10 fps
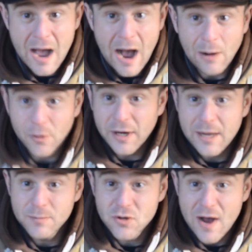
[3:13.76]
I'm going to
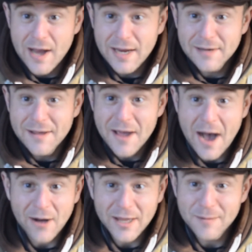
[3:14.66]
keep trying.
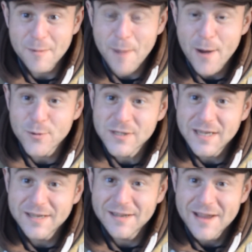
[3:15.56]
I'll keep you
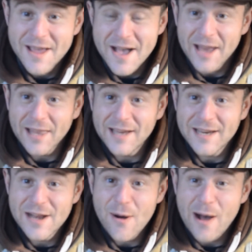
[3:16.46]
posted and let
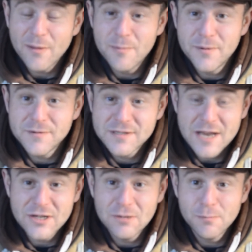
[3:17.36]
you know how the
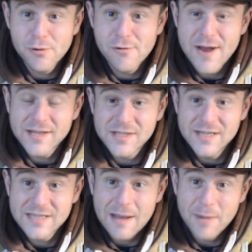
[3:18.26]
session
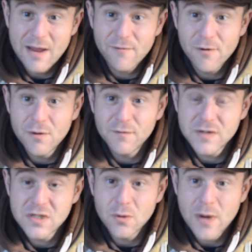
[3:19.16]
progresses. I'm here for another
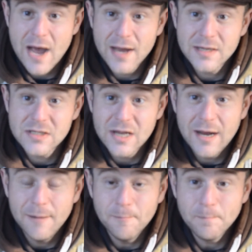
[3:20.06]
2 nights,
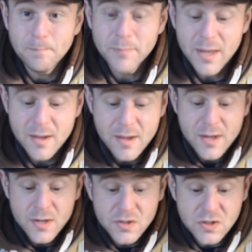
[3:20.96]

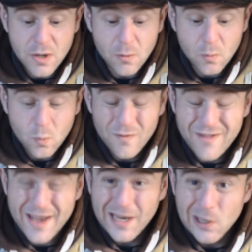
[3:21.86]
so with
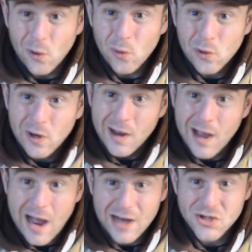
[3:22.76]
any luck
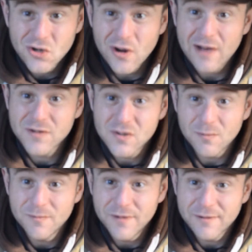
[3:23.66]
I should have
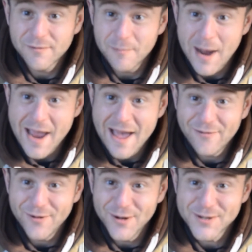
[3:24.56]
something for my
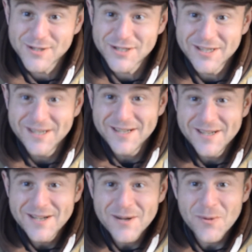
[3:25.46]
efforts.
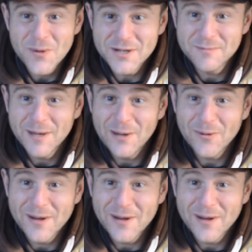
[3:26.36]
Wish me luck,